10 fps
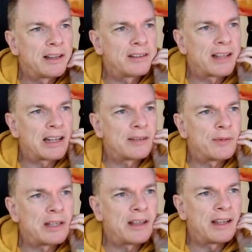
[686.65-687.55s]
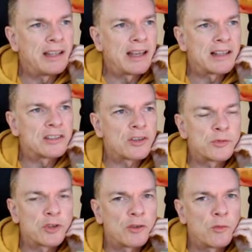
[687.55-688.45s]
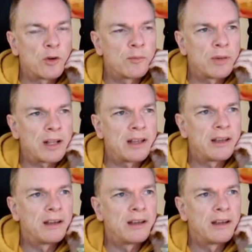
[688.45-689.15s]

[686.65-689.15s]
they tend to be indicating some sort of wordplay.